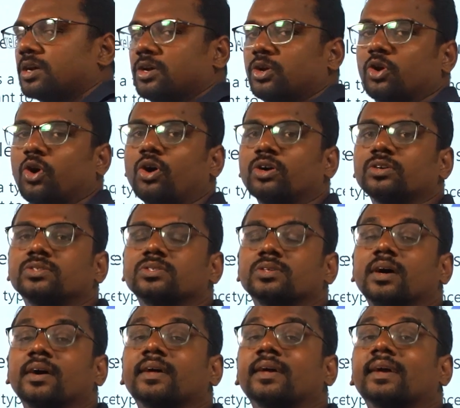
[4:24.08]
dogs
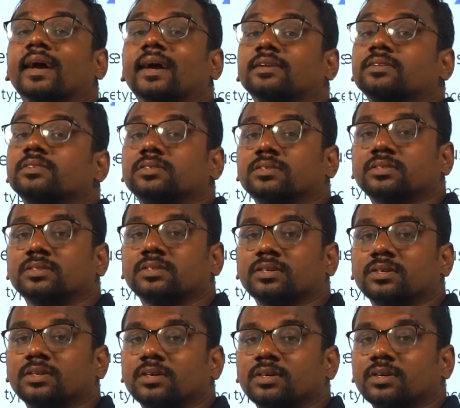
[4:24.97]
are cats.
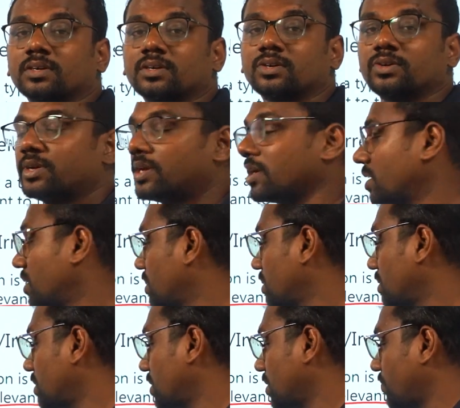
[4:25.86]
Okay,
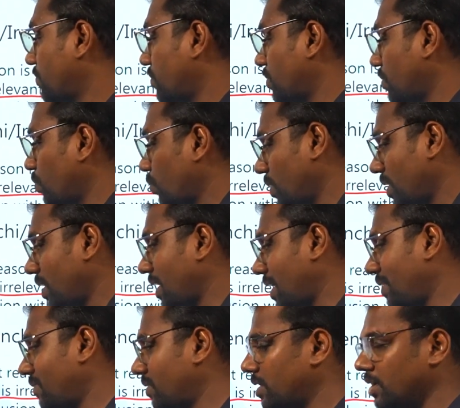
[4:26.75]
therefore we
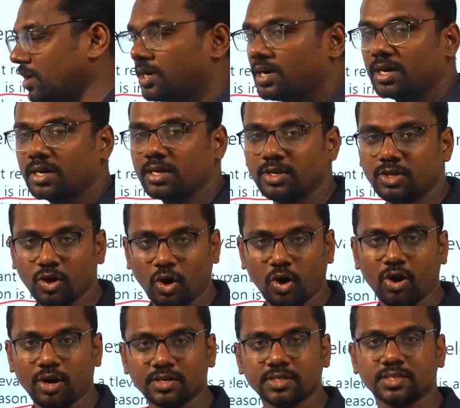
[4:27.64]
have
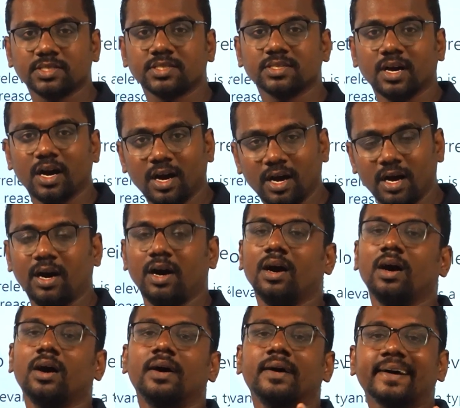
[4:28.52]
dogs
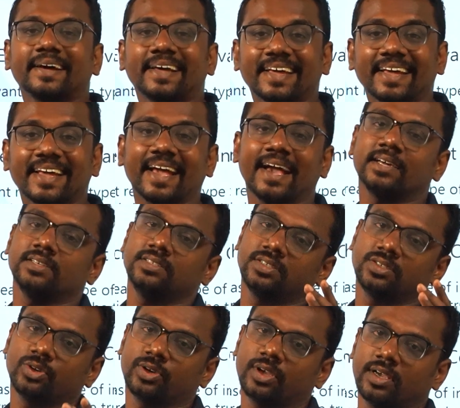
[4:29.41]
are
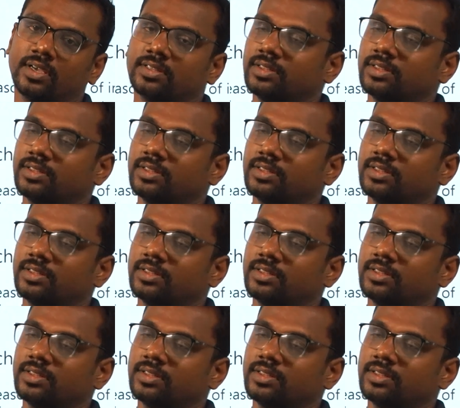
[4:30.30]
cats. Okay,